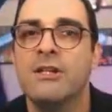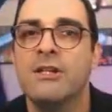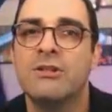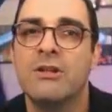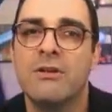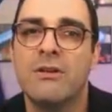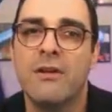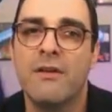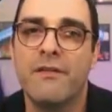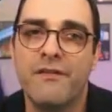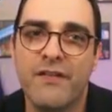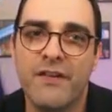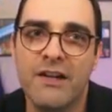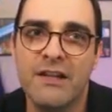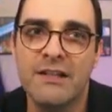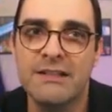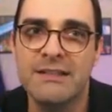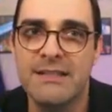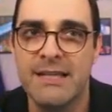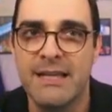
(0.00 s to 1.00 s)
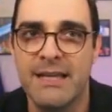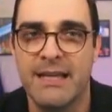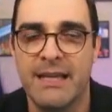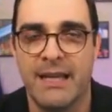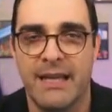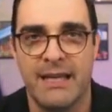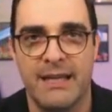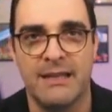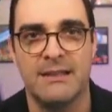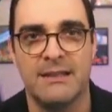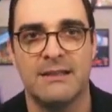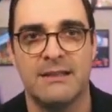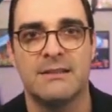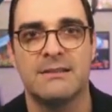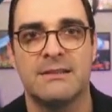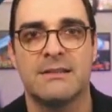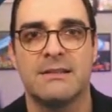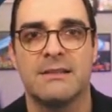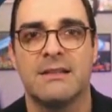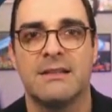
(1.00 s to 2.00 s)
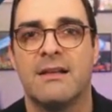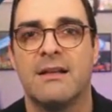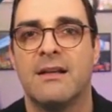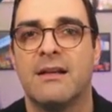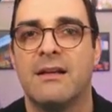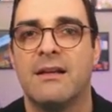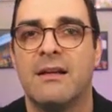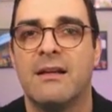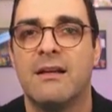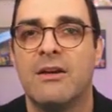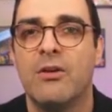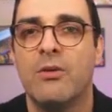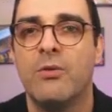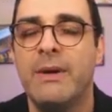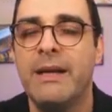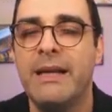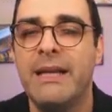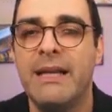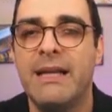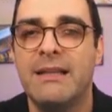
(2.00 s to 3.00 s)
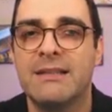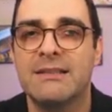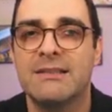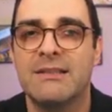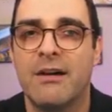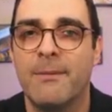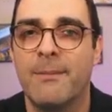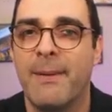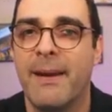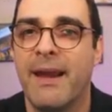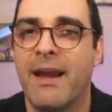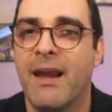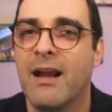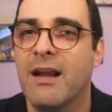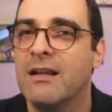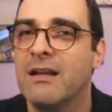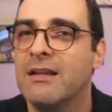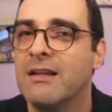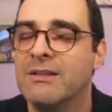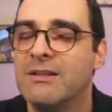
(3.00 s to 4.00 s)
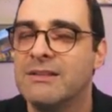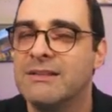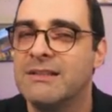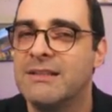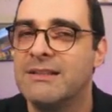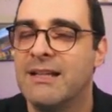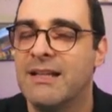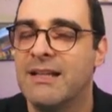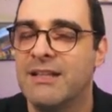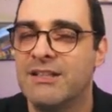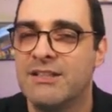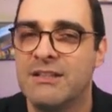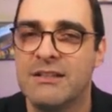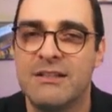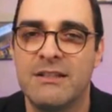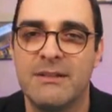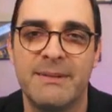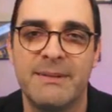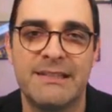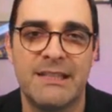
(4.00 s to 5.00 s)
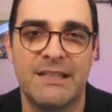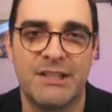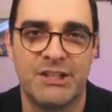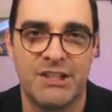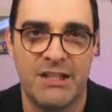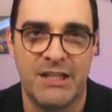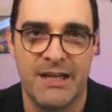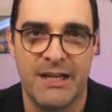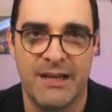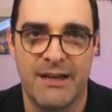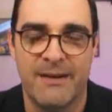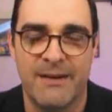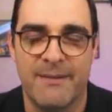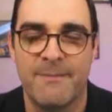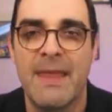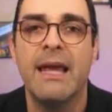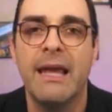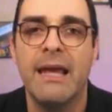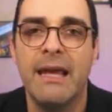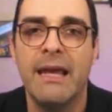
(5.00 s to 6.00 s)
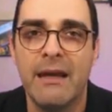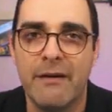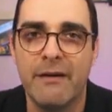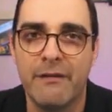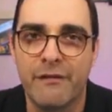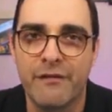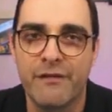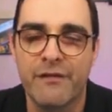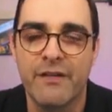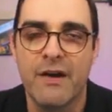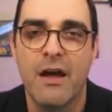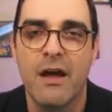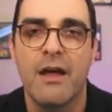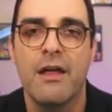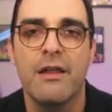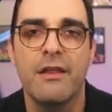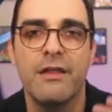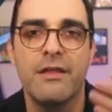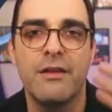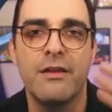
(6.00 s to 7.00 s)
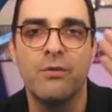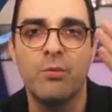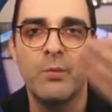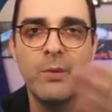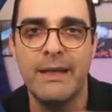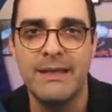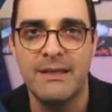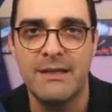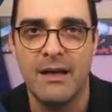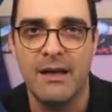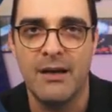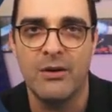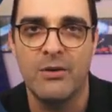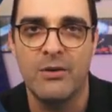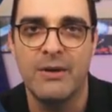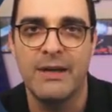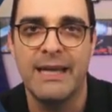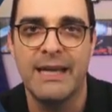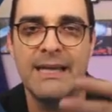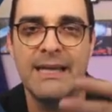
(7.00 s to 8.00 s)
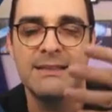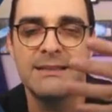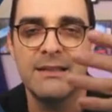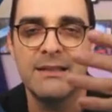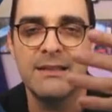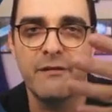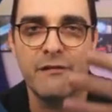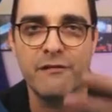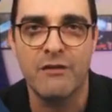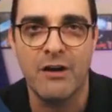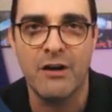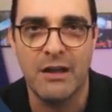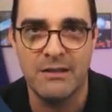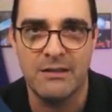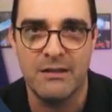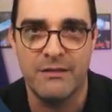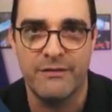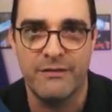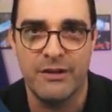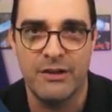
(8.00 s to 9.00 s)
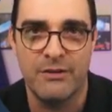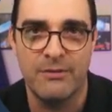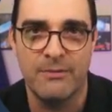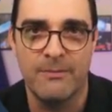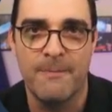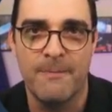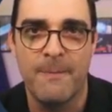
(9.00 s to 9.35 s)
So the first thing is we need to start paying close attention to positioning. If the window is in front of you